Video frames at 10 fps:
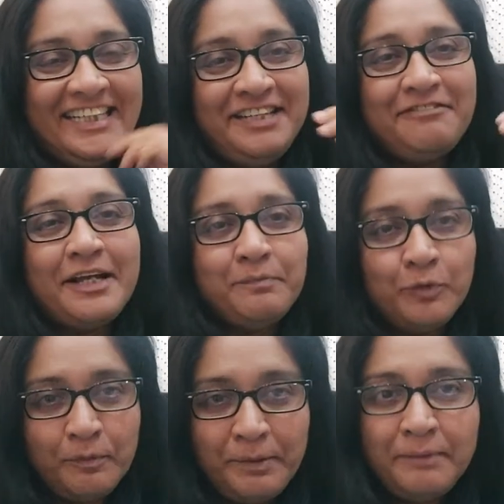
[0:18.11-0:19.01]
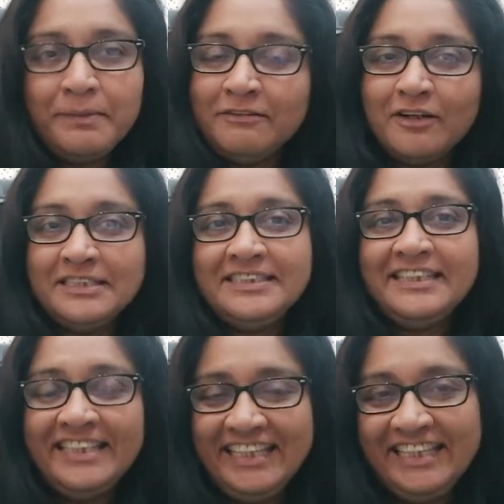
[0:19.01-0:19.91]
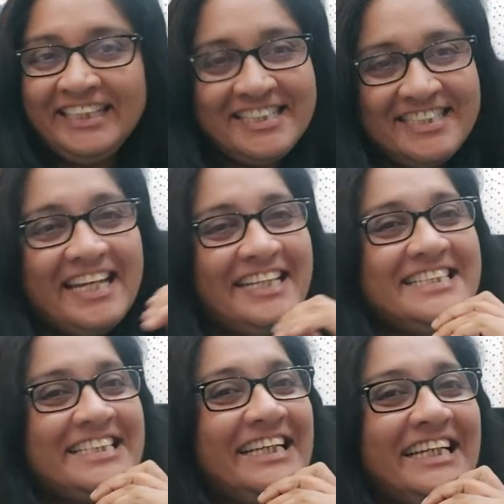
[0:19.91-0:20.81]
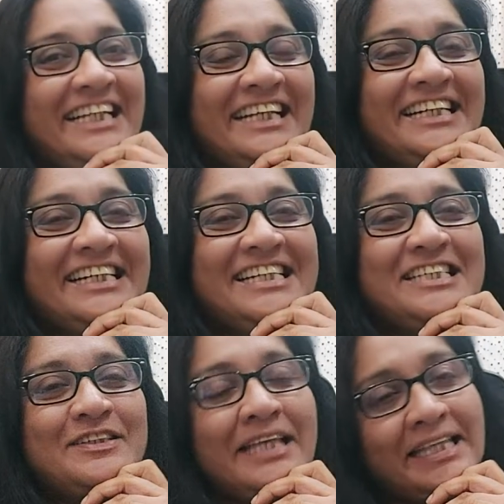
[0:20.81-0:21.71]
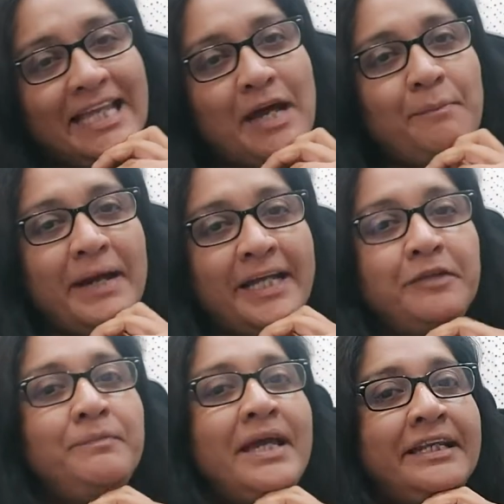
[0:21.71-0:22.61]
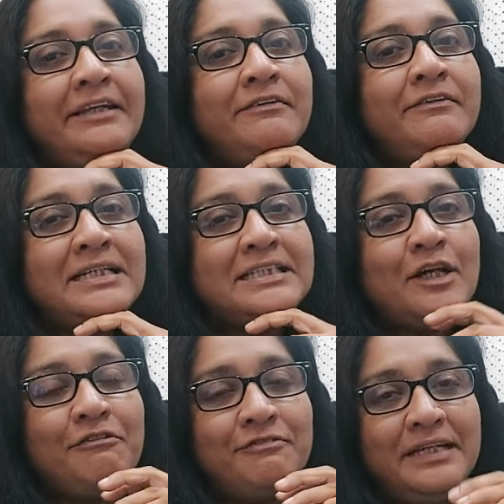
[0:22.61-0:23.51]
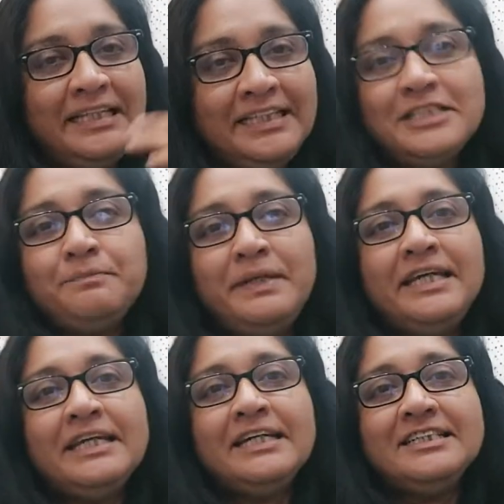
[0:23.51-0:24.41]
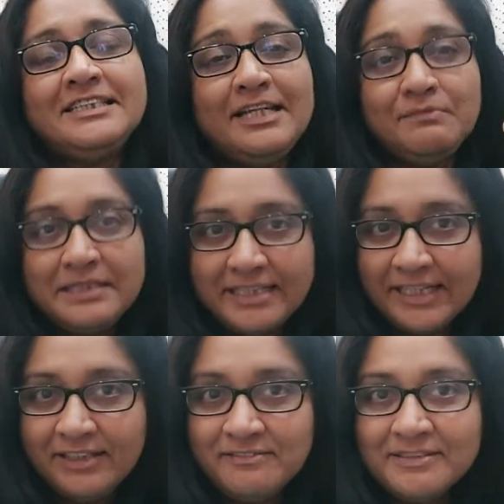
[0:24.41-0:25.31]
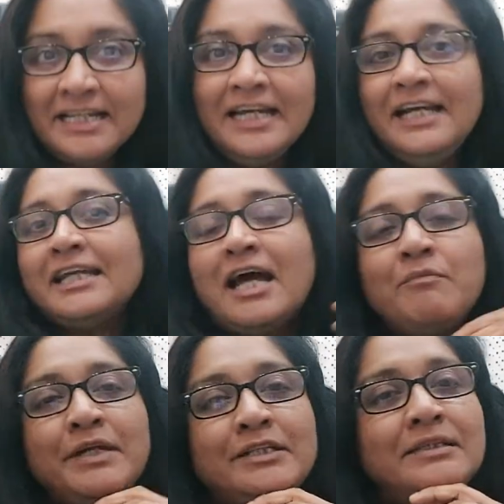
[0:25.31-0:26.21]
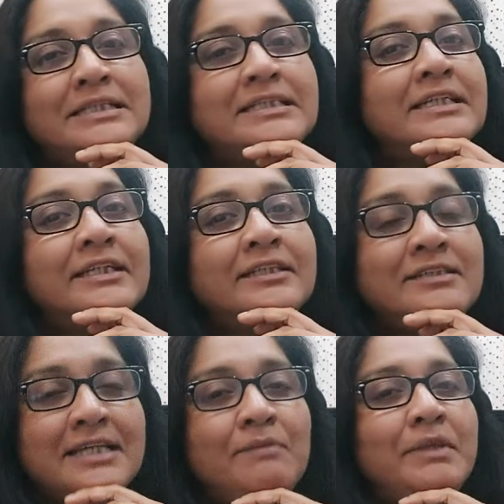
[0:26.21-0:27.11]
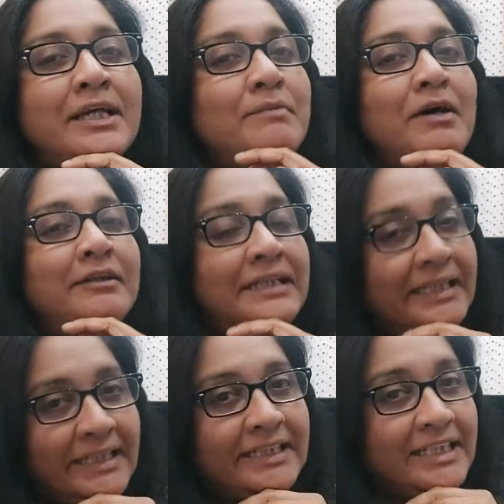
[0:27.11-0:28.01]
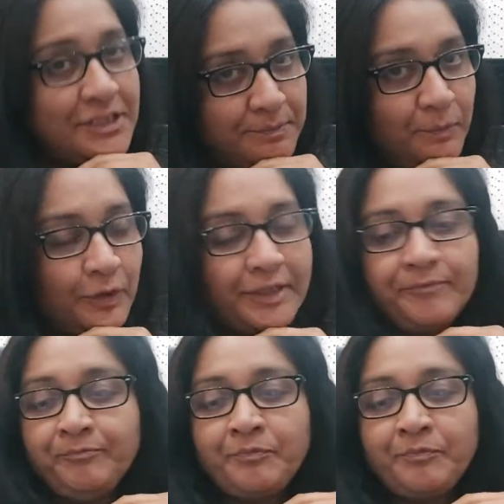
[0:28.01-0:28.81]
In fact, more people watched it in English than in Sinhala, so that there might be an interest of English speakers themselves coming to listen to something about an English book.